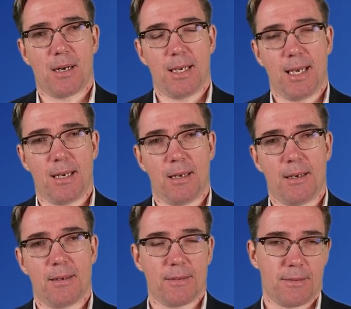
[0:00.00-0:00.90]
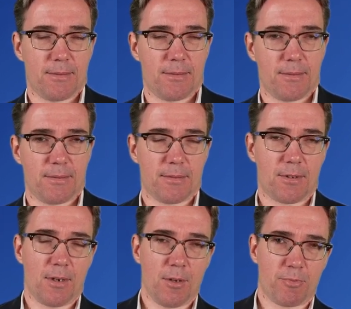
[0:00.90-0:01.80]
in
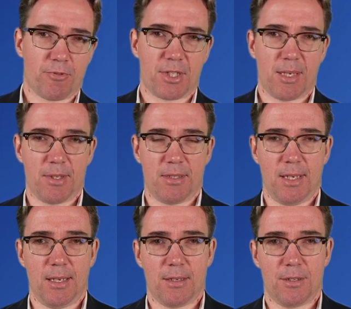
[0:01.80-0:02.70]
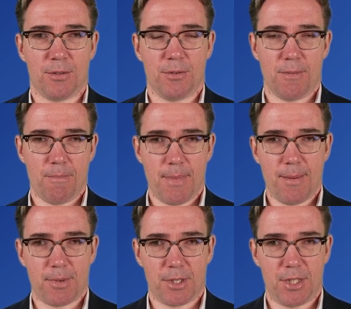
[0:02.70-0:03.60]
close proximity to
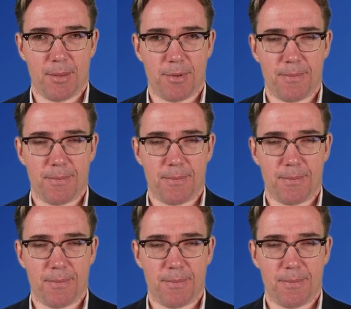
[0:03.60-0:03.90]
membership.